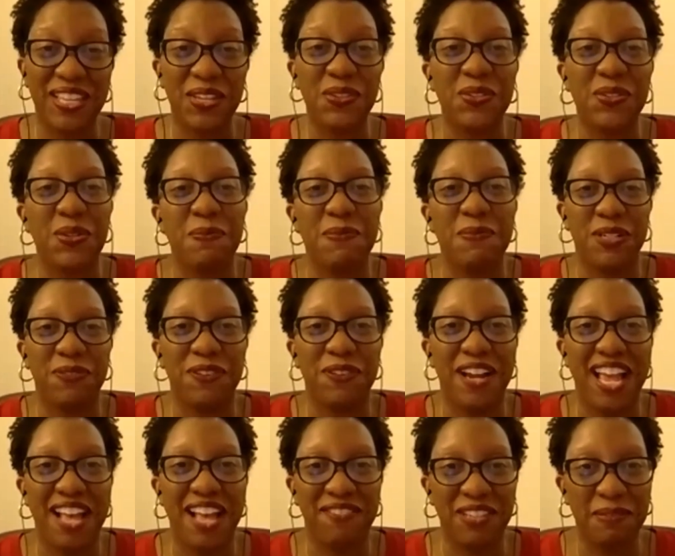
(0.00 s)
you so much for
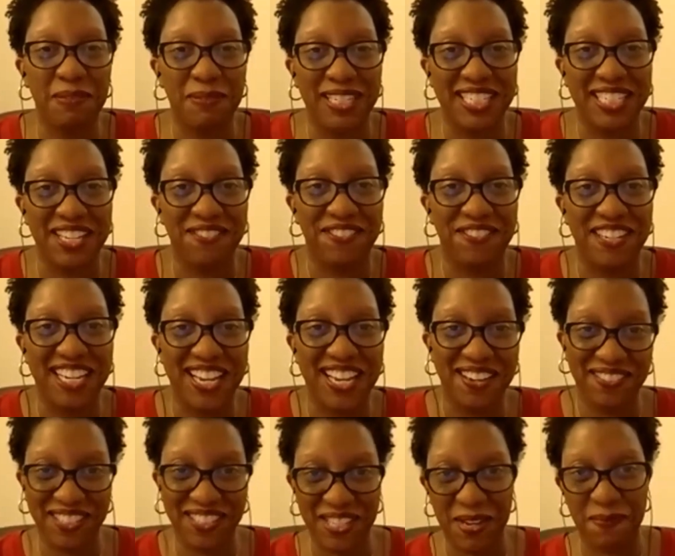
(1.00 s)
having me, Tiffany. I
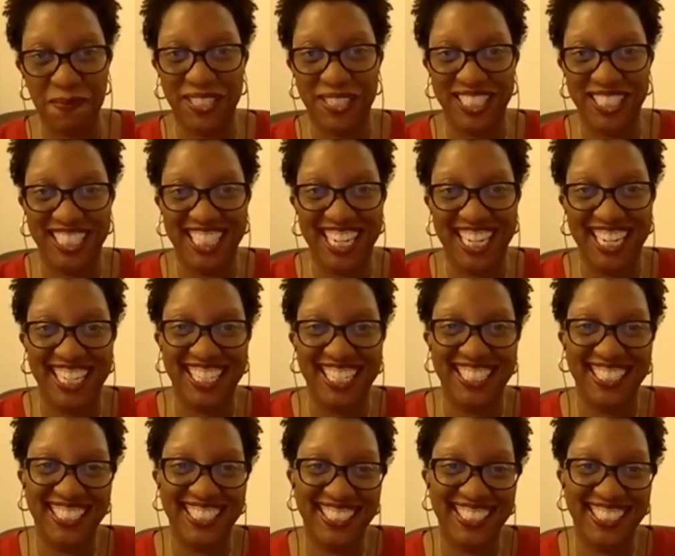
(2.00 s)
really appreciate it.